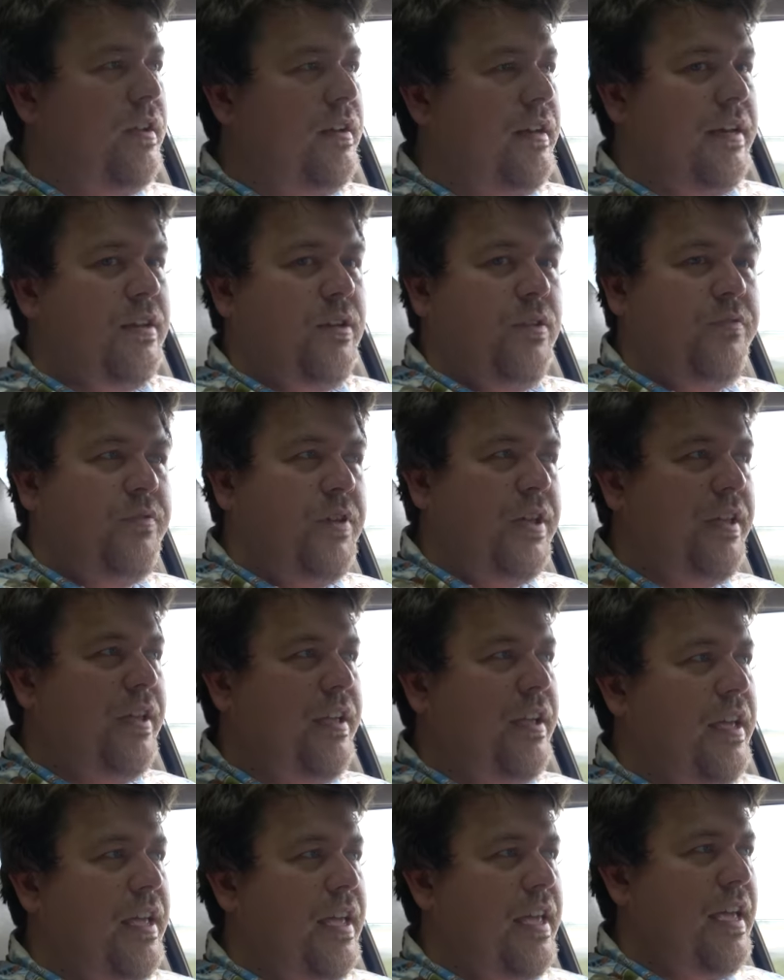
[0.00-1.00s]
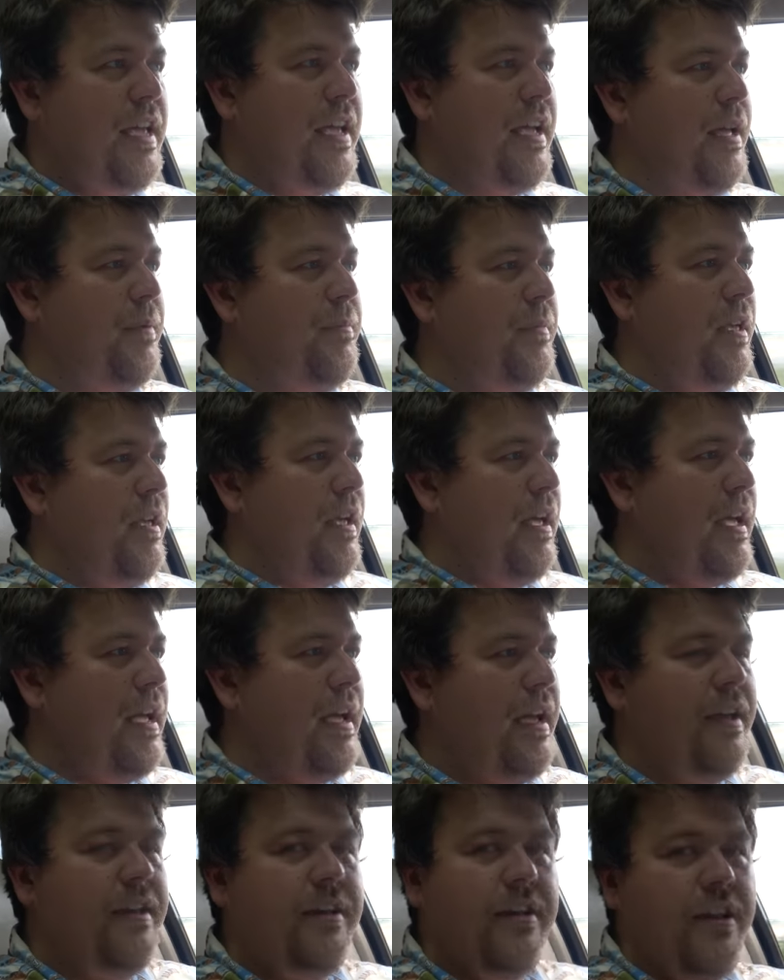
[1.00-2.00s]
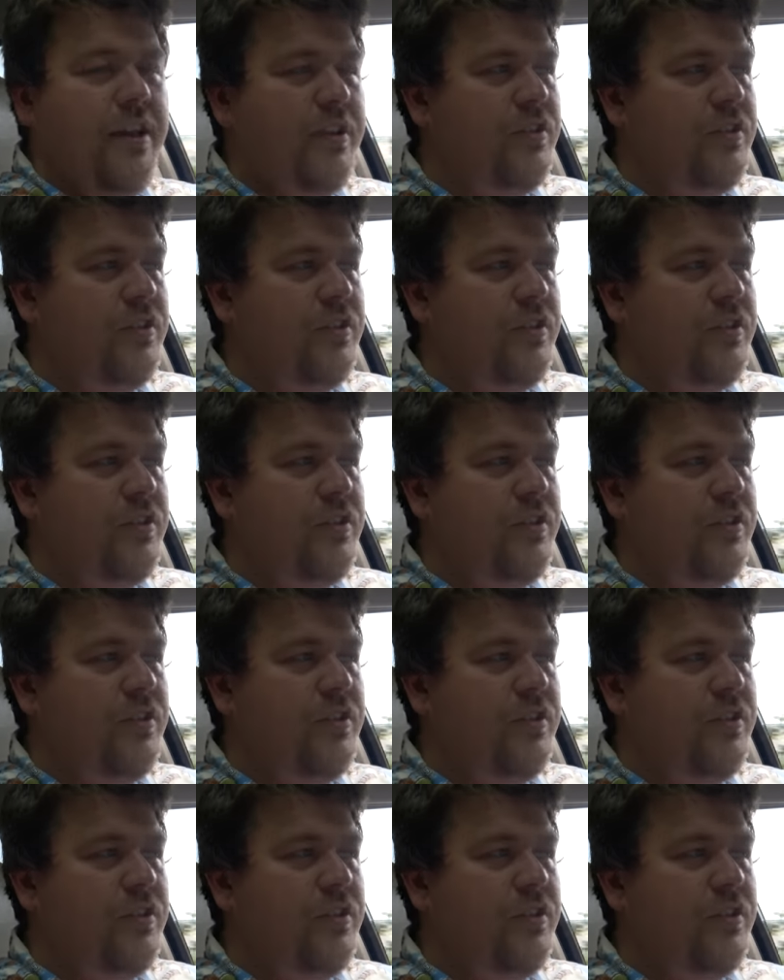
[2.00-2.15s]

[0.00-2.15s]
little finger here. And uh,